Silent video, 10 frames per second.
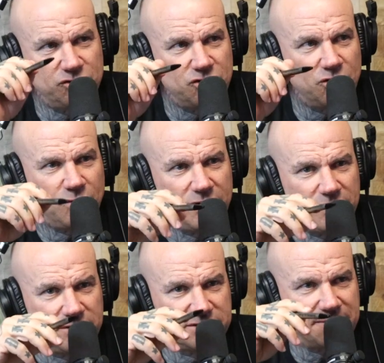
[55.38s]
know what
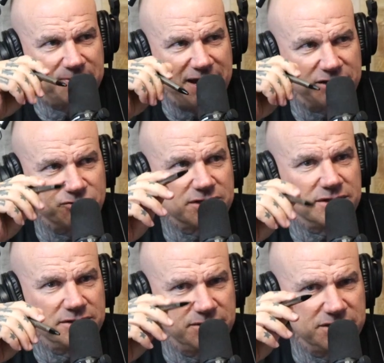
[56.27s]
St.
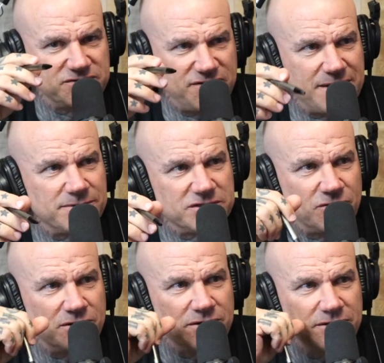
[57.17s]
Patrick is famous
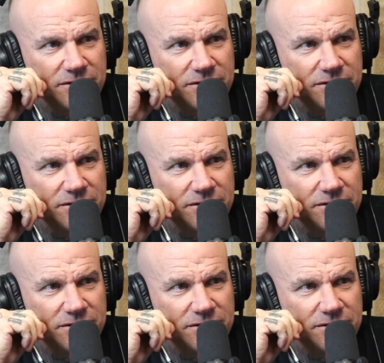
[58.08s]
for?